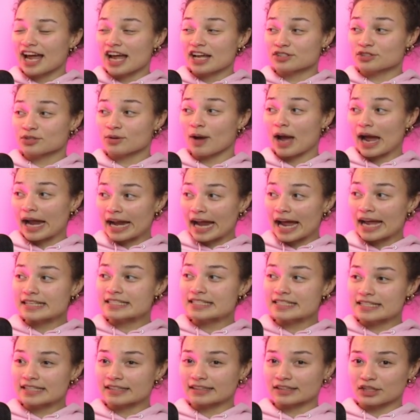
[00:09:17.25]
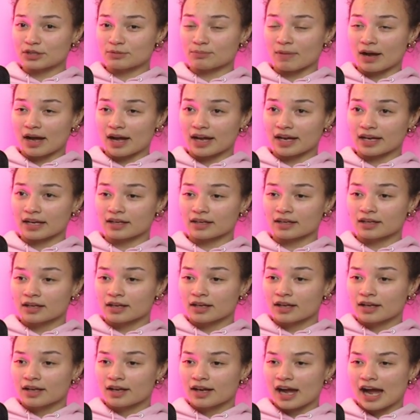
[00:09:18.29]
So I had to delete mine.
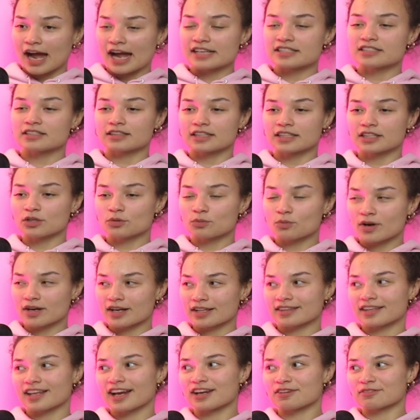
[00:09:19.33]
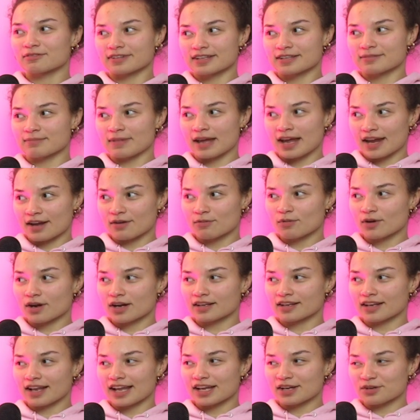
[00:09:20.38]
I deleted one and then I remade
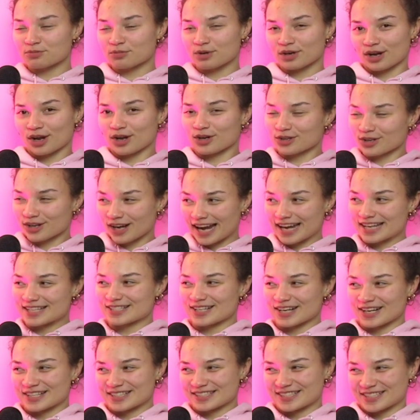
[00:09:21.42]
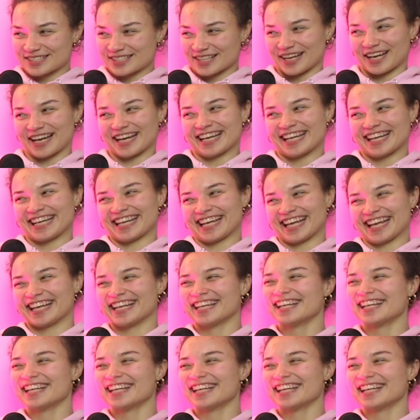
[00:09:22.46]
one like when Hunter and I started to talk again.